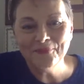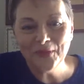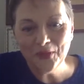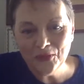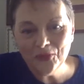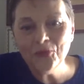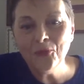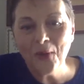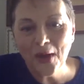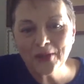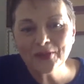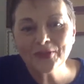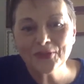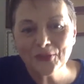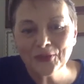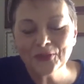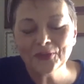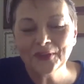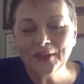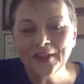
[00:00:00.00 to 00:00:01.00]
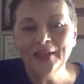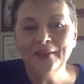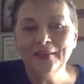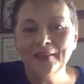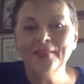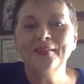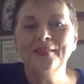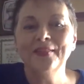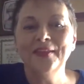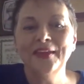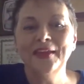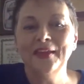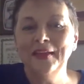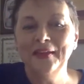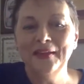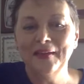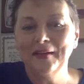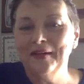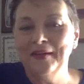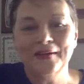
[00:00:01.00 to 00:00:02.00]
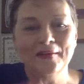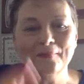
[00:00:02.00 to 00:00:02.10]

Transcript: you are certainly the